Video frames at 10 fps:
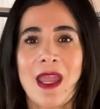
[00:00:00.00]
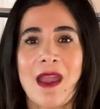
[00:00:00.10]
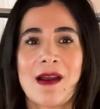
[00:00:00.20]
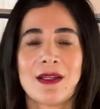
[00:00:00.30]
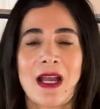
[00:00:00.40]

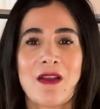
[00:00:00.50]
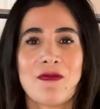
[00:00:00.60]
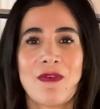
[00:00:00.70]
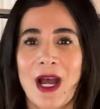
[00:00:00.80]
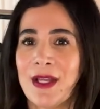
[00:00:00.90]
and I
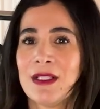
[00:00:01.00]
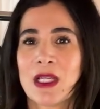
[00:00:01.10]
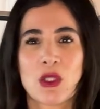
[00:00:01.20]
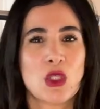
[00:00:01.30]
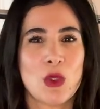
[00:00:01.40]
find
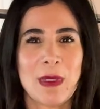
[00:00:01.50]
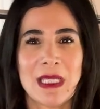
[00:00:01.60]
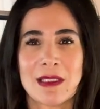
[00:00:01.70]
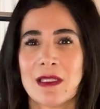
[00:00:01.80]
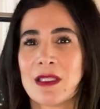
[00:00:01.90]
like 2
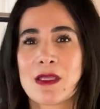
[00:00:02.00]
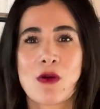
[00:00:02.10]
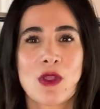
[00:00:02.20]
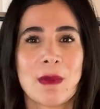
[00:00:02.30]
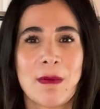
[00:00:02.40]
pieces,
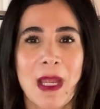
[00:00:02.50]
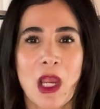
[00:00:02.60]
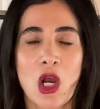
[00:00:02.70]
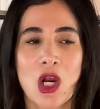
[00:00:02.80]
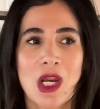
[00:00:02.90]
throw them in my
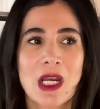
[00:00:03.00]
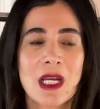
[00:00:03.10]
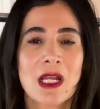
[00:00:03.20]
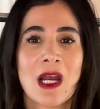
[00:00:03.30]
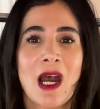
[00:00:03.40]
cart,